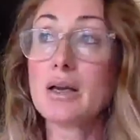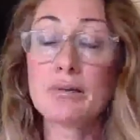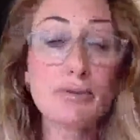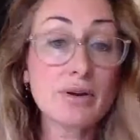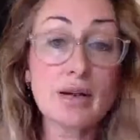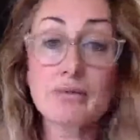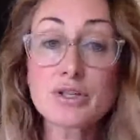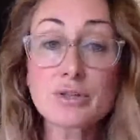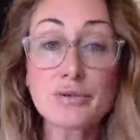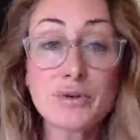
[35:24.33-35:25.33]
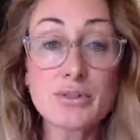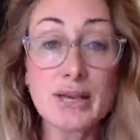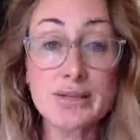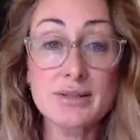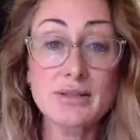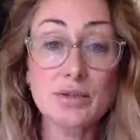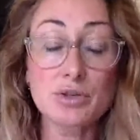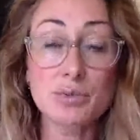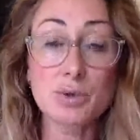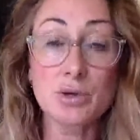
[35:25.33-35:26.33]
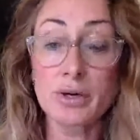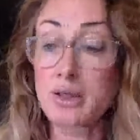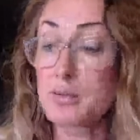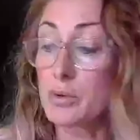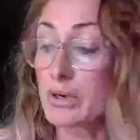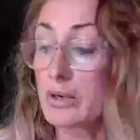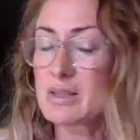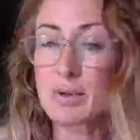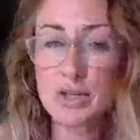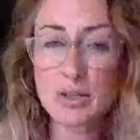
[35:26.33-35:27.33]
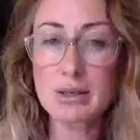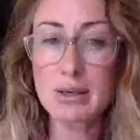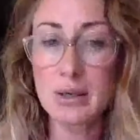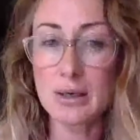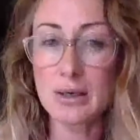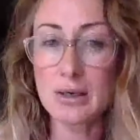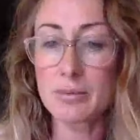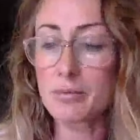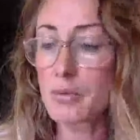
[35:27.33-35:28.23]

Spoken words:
Every diffuser has a citrus put on in the morning, especially lime,